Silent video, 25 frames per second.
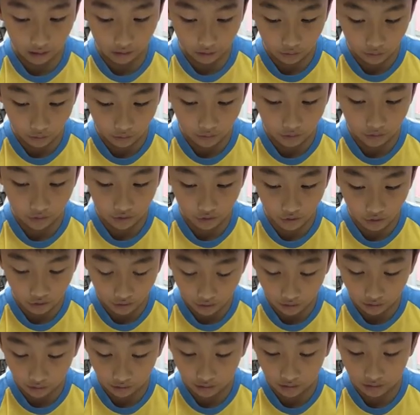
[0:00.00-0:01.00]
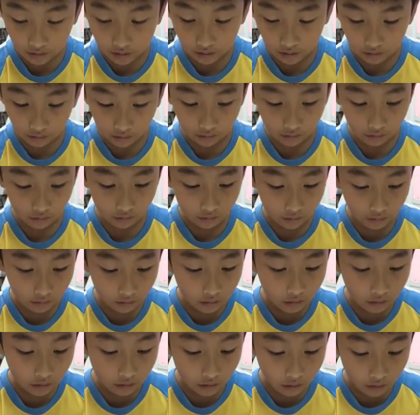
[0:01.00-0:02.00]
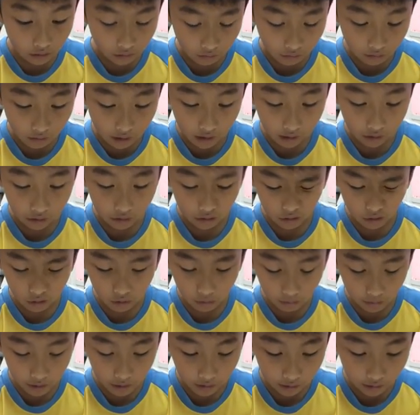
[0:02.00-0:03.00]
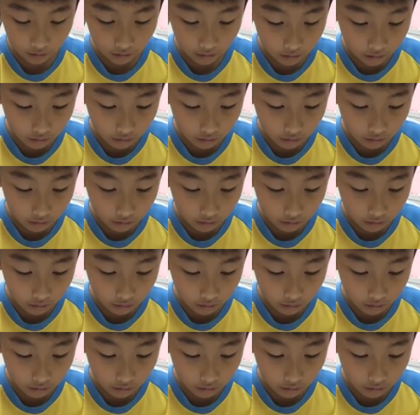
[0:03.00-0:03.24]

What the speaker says: You should. What do you mean?